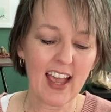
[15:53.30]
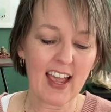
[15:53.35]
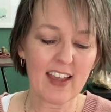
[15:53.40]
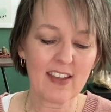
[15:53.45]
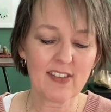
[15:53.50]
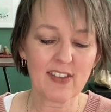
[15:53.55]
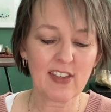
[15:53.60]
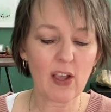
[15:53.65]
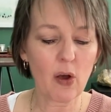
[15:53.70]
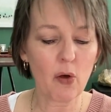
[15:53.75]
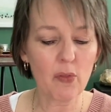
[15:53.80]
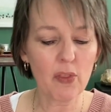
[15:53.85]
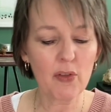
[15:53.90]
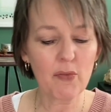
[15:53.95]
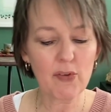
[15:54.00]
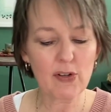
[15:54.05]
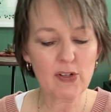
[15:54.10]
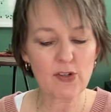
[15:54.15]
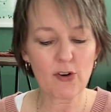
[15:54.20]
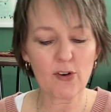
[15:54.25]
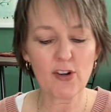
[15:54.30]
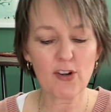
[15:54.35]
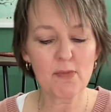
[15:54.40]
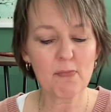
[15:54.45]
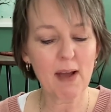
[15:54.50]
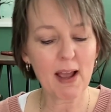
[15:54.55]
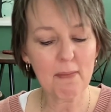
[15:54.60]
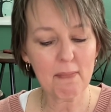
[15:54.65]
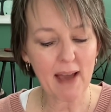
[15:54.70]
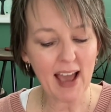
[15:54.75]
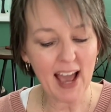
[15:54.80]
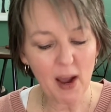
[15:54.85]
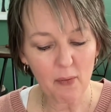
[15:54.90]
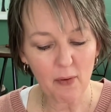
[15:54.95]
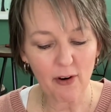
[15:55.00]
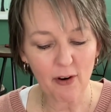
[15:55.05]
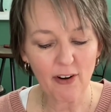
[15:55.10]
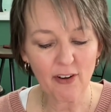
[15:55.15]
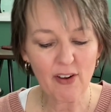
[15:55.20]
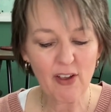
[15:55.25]
as the only return in my
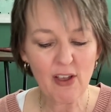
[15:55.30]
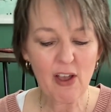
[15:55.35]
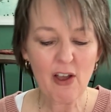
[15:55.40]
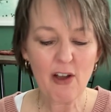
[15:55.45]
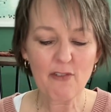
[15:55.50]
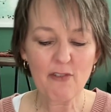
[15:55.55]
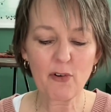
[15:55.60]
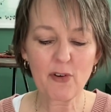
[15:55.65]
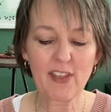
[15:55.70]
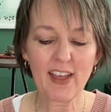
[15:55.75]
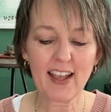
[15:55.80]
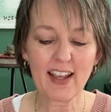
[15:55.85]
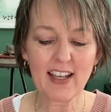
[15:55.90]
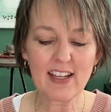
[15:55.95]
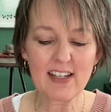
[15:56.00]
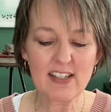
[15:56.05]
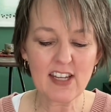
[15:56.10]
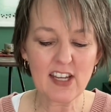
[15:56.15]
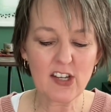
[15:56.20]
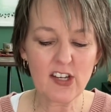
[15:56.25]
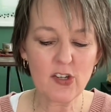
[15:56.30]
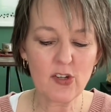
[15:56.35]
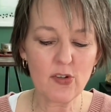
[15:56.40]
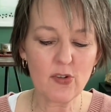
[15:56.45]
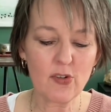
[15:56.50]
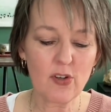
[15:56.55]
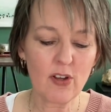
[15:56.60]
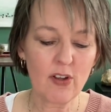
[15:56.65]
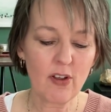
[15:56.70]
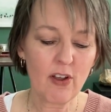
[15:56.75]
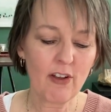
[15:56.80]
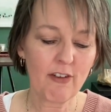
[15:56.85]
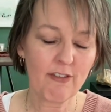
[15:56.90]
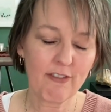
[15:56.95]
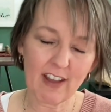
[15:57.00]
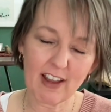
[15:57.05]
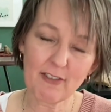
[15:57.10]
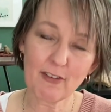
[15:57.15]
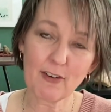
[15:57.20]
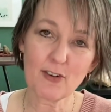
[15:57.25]
power for thy continued
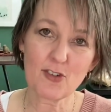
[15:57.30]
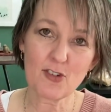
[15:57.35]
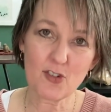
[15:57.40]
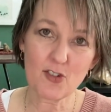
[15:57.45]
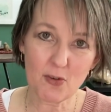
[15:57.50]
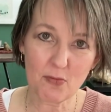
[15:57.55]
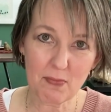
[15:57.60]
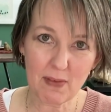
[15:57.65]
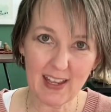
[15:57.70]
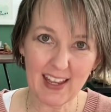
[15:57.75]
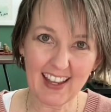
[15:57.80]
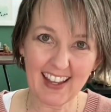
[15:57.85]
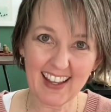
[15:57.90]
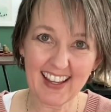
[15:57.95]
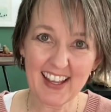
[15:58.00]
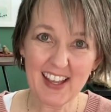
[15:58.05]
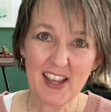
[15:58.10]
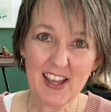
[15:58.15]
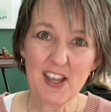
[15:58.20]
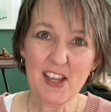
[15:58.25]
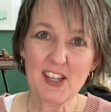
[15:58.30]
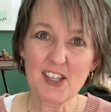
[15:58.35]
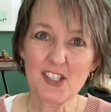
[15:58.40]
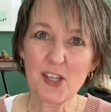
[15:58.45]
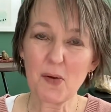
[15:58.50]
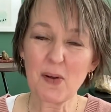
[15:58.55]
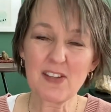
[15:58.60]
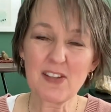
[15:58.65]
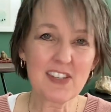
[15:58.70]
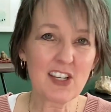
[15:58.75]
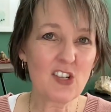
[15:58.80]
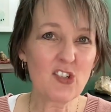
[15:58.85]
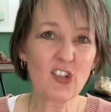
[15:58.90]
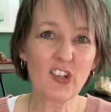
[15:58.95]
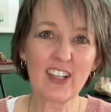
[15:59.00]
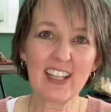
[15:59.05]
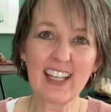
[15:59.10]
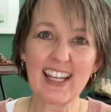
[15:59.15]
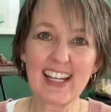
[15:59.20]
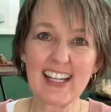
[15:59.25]
favors to me. So,
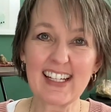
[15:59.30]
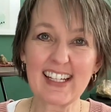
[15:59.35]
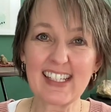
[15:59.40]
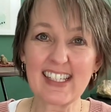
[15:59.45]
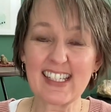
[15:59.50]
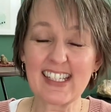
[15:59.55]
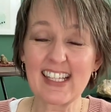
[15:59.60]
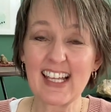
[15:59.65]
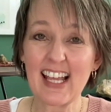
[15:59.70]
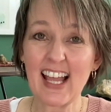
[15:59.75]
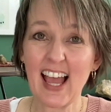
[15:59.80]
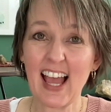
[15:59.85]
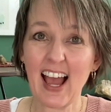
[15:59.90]
essentially, it's